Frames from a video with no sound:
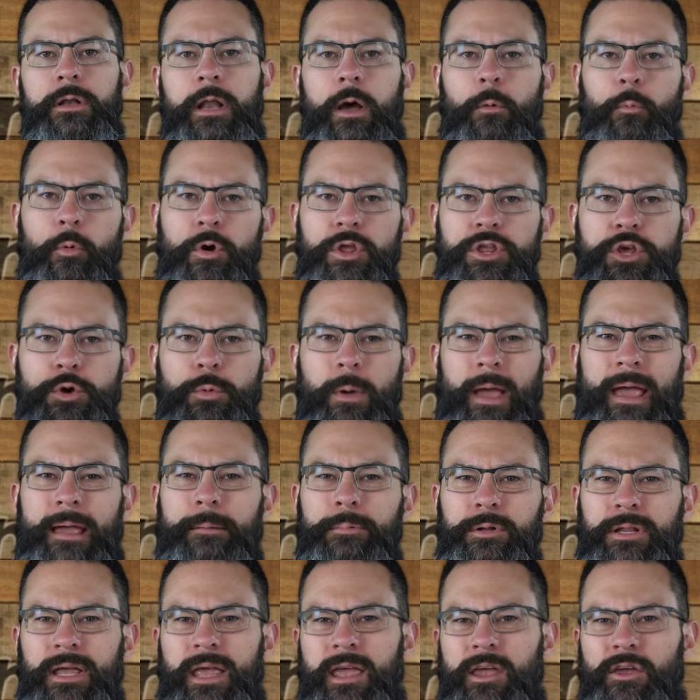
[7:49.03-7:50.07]
Now, were you
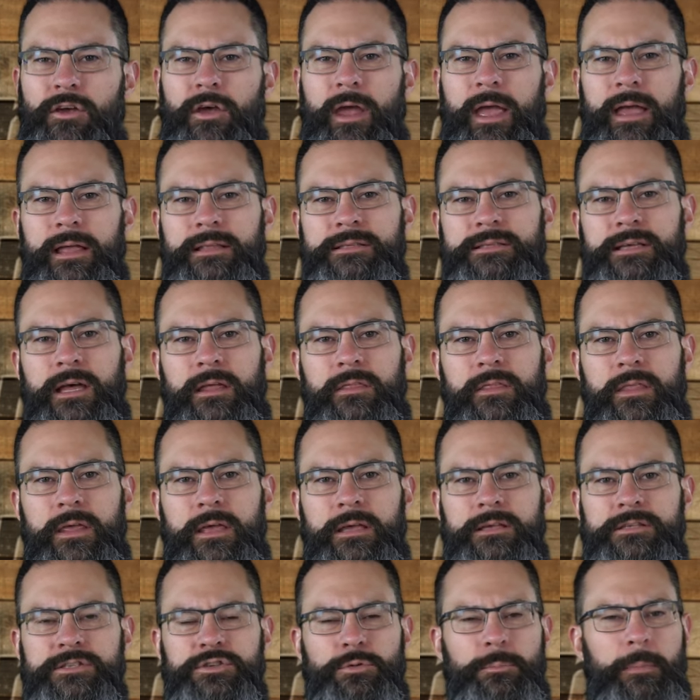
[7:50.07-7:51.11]
able to get your hands on
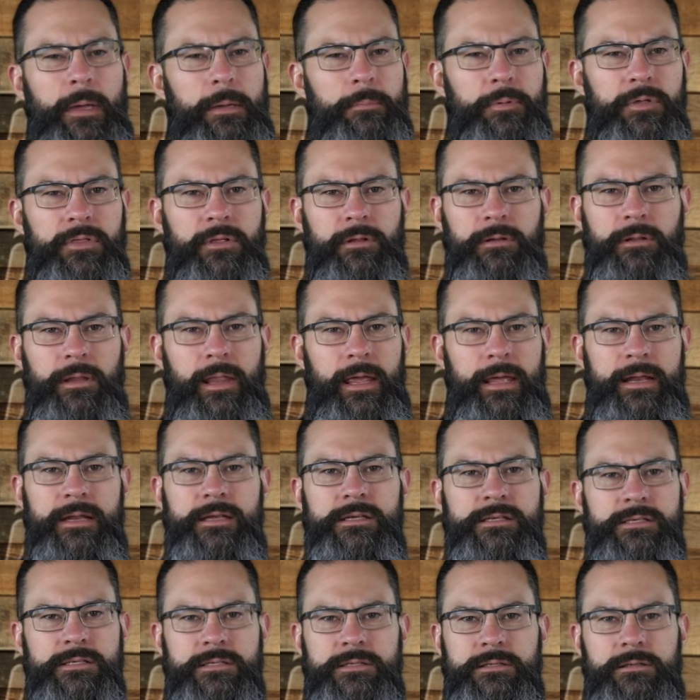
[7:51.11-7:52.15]
this or maybe the
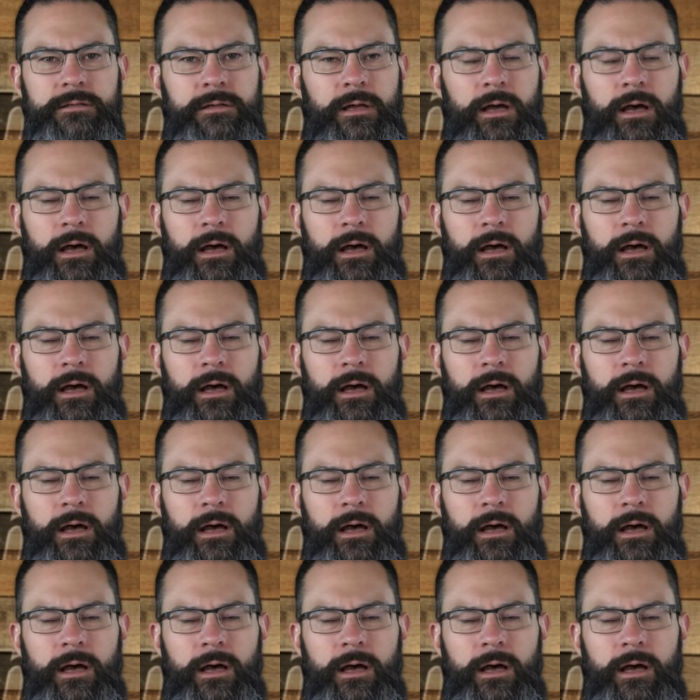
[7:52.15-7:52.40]
latest